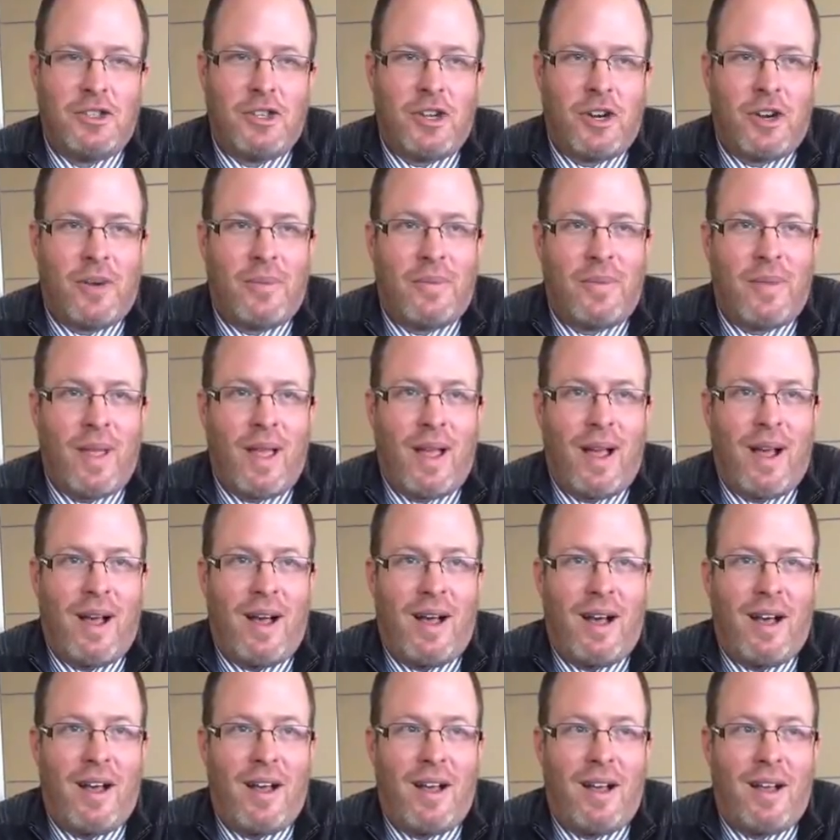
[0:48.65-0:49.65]
Sure.
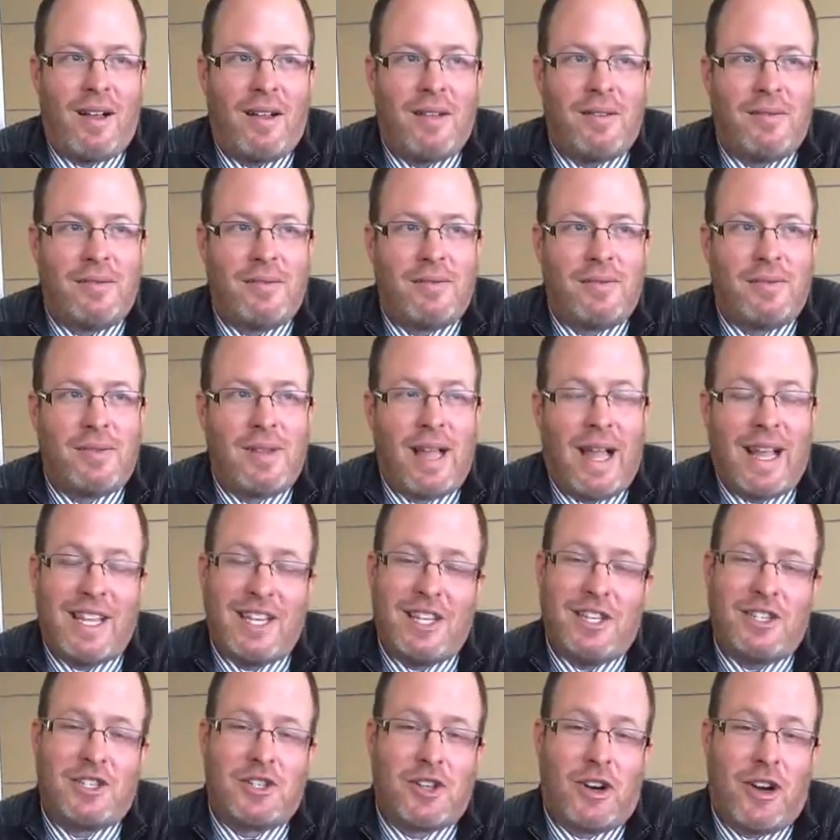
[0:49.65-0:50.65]
Uh, I
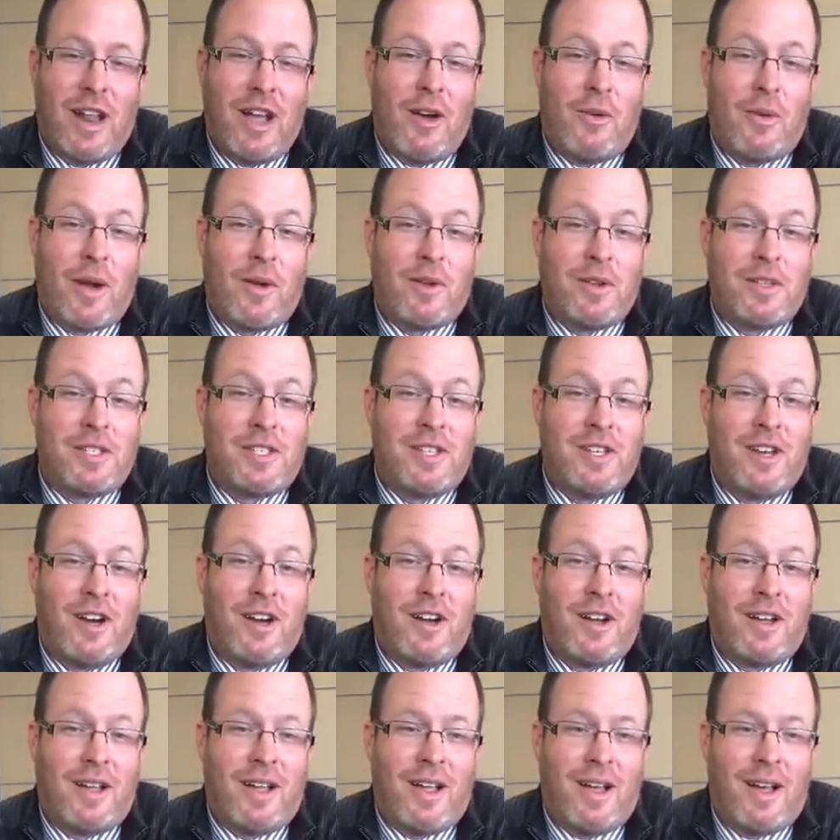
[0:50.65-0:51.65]
had to start out when I was
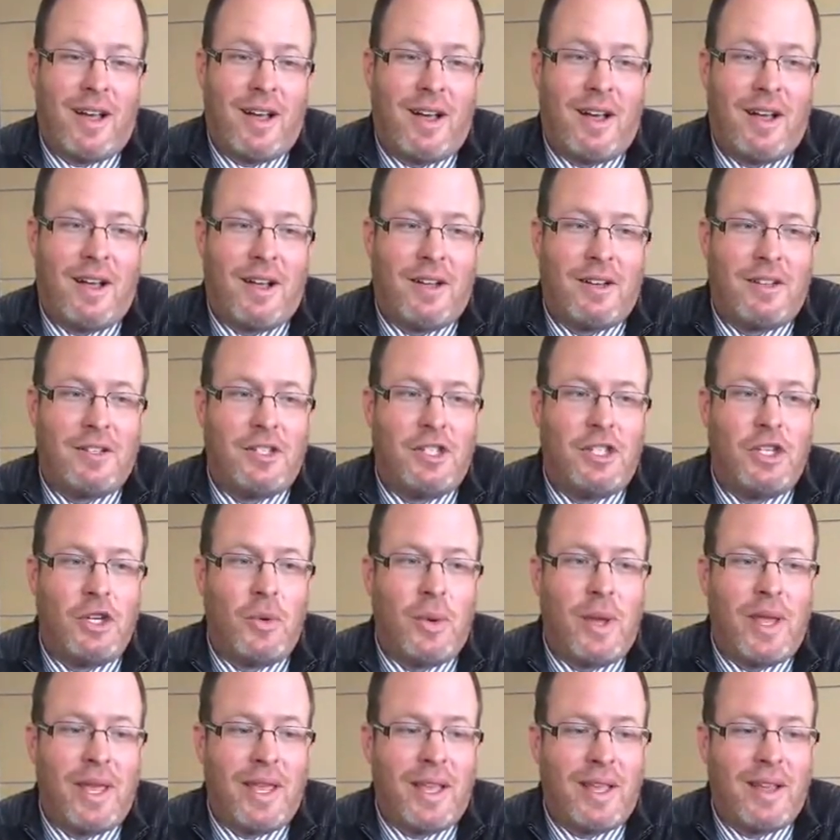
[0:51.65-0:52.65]
young uh,
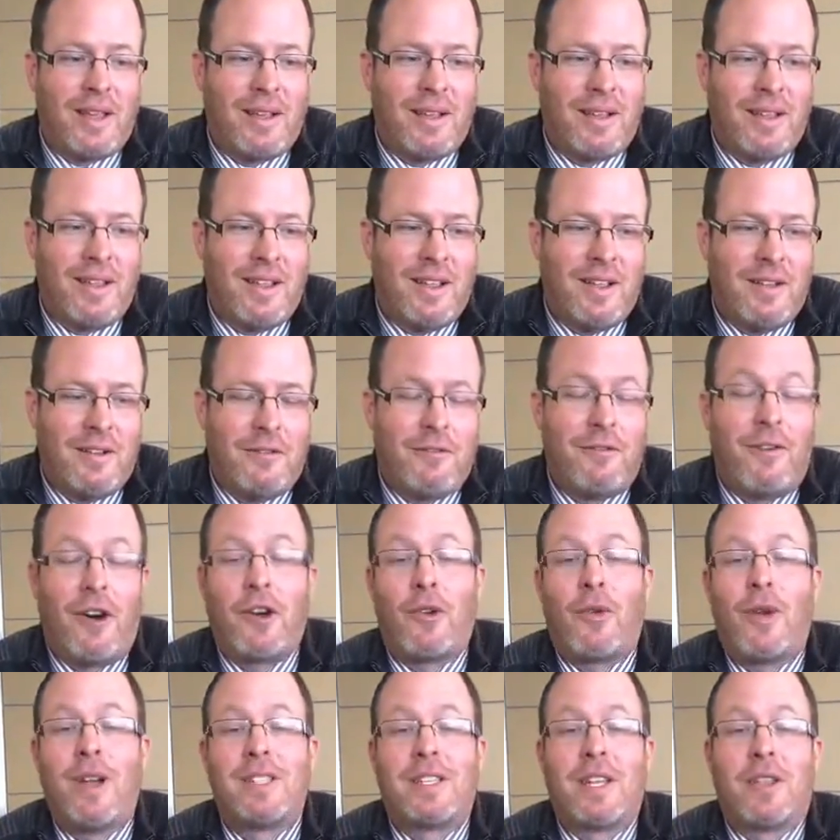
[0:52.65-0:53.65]
doing
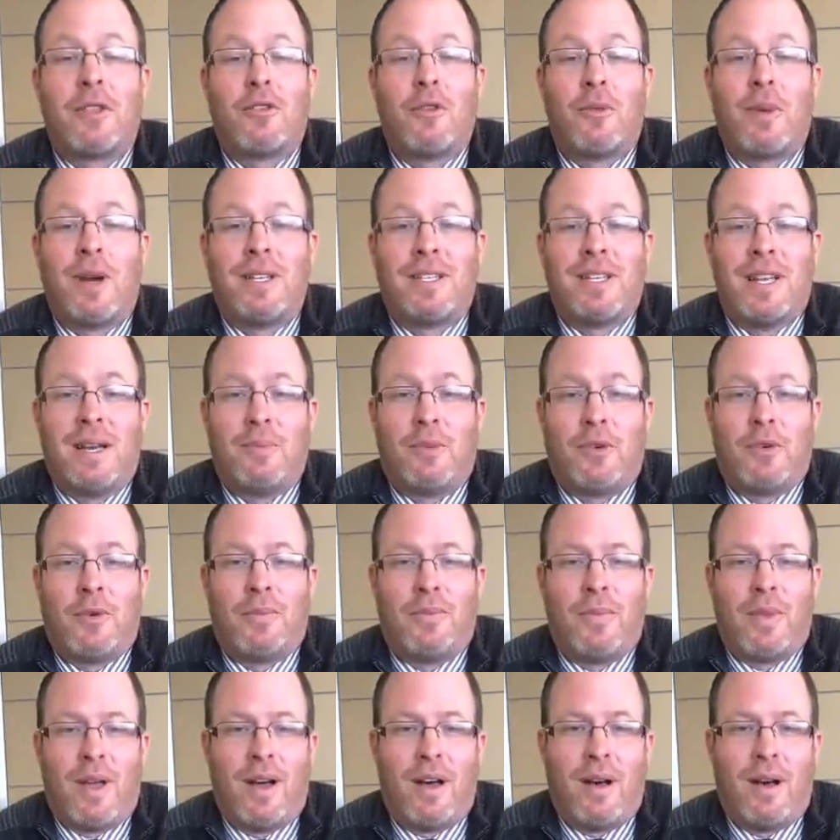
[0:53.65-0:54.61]
fundraising through my temple.